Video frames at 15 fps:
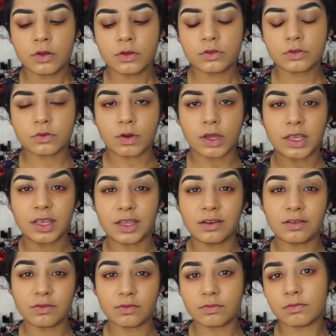so I
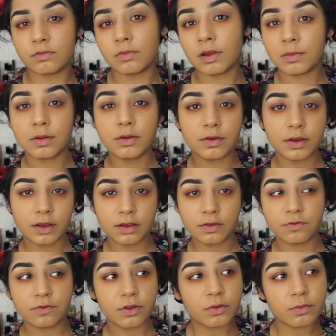can maybe
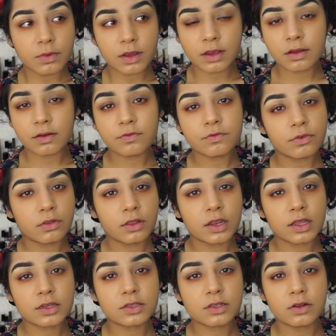film it for the
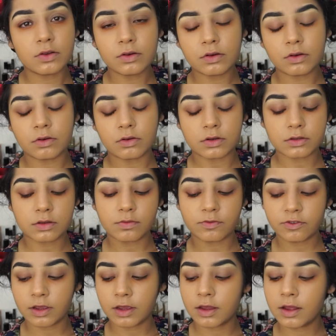next look or
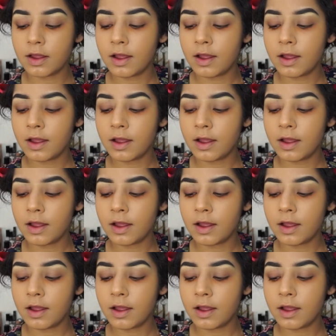something.